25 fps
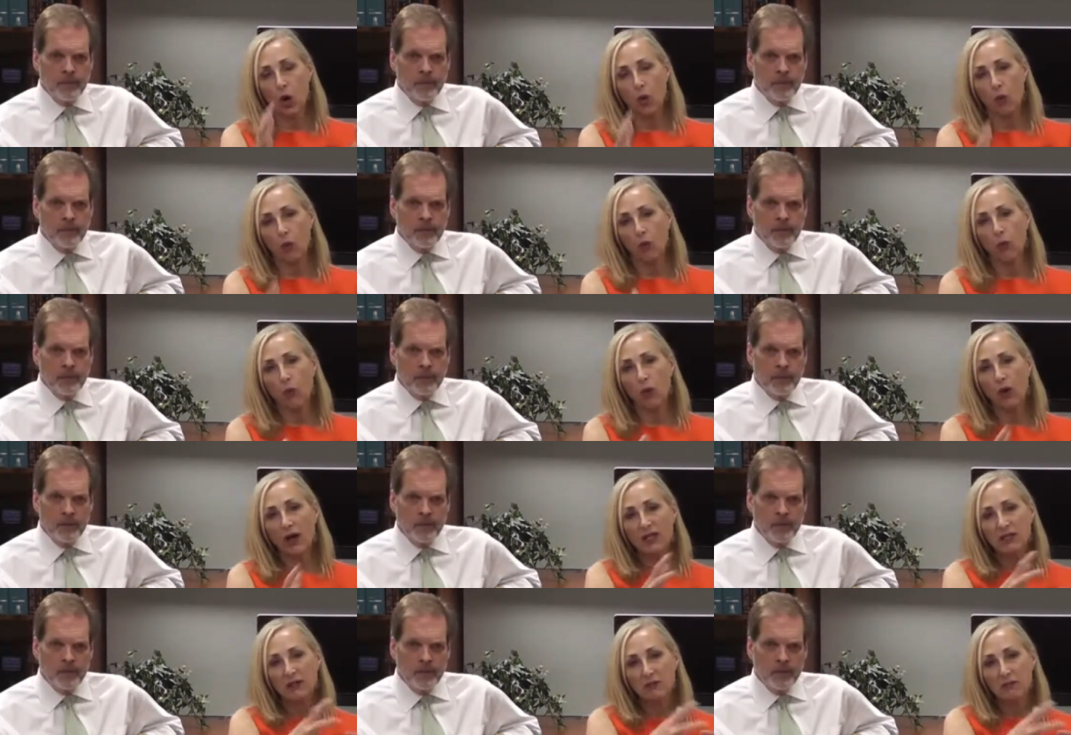
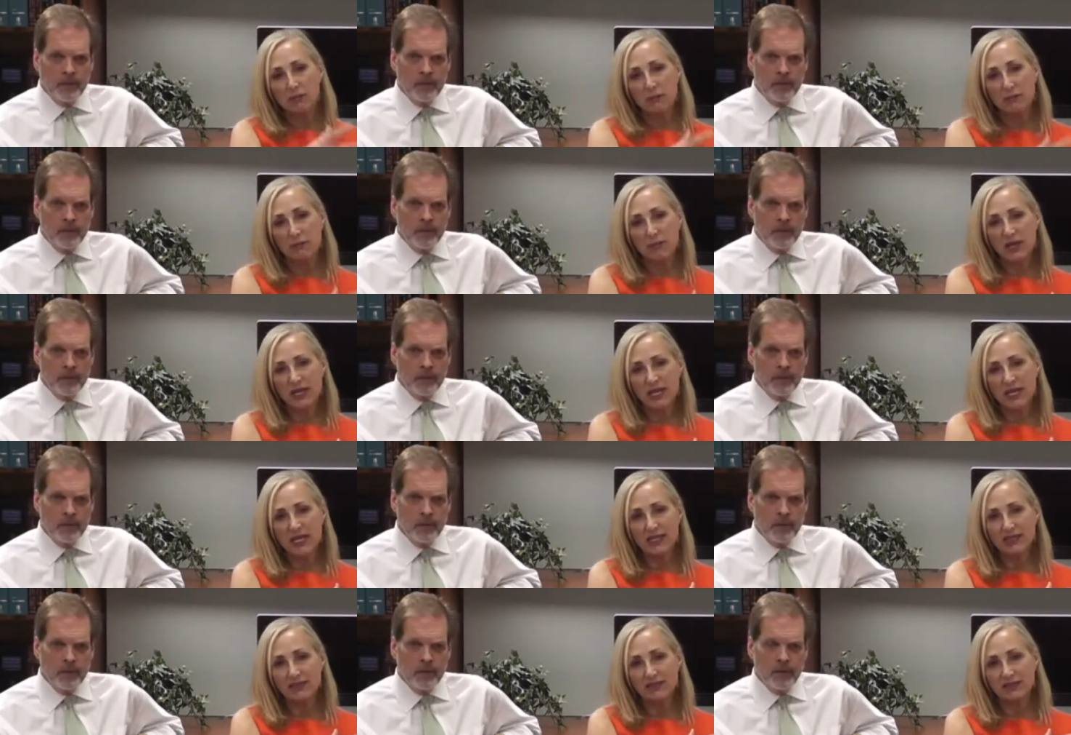Speaker 1: what
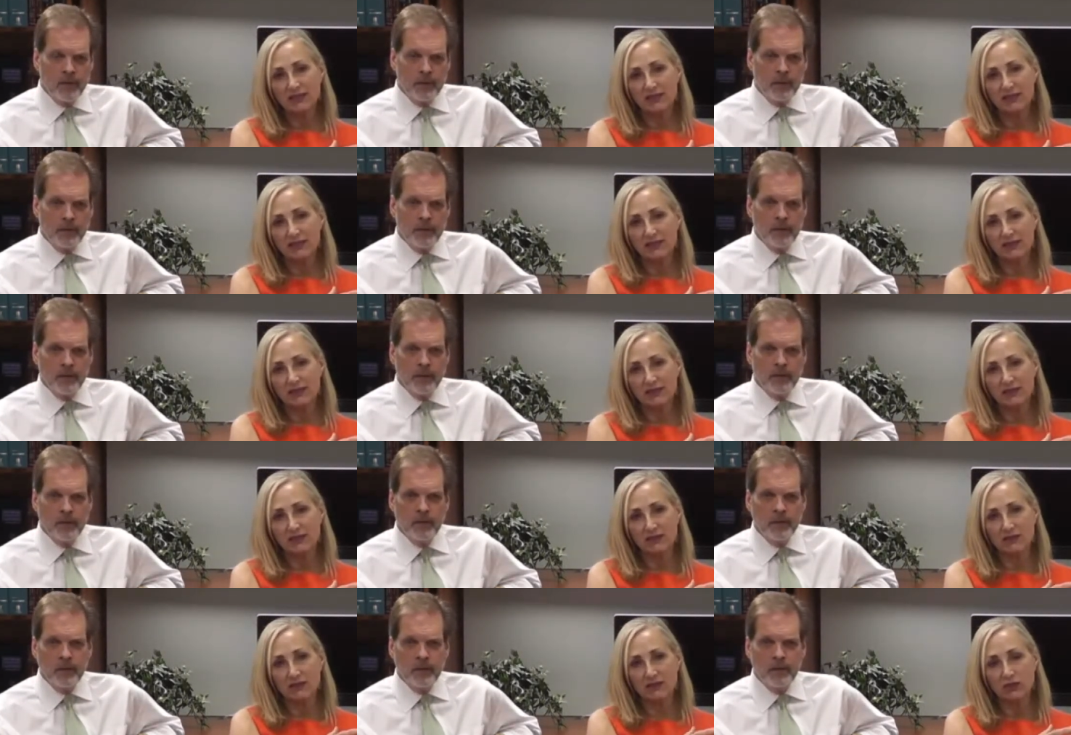
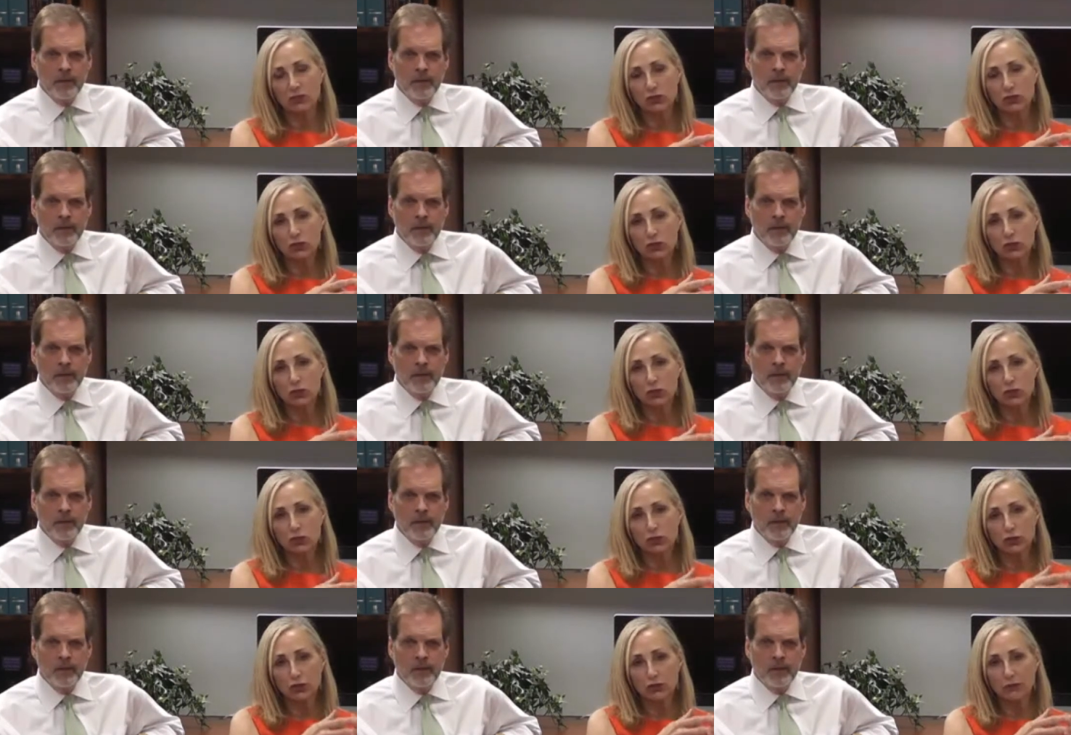pieces
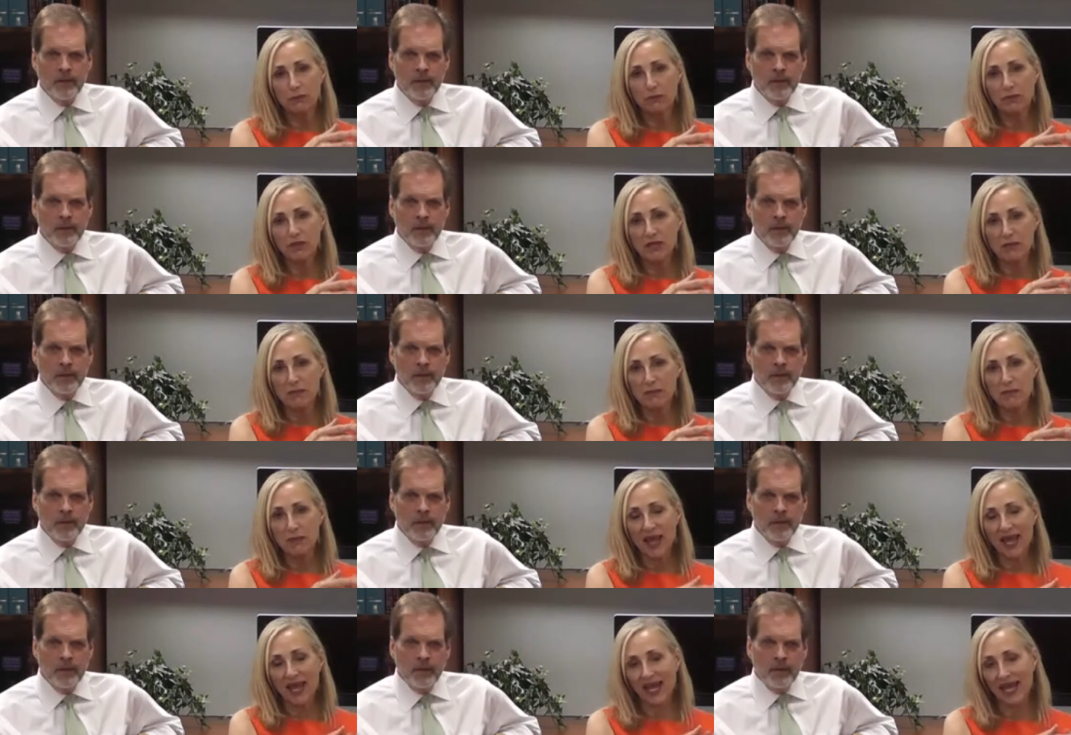should
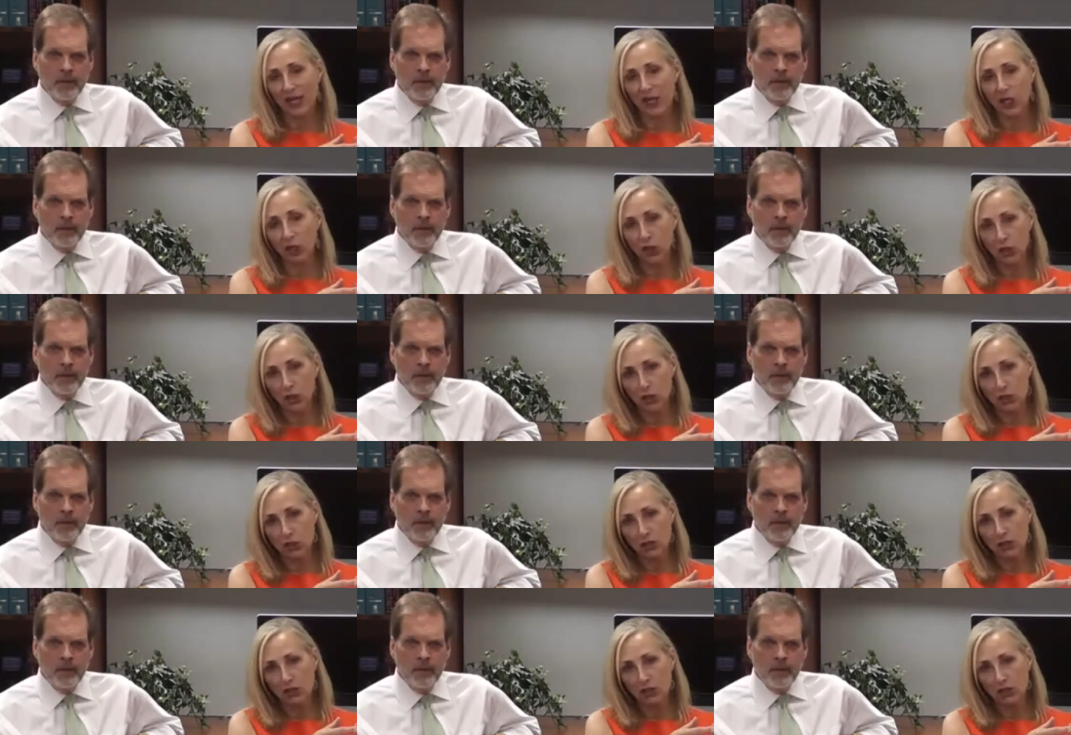be paired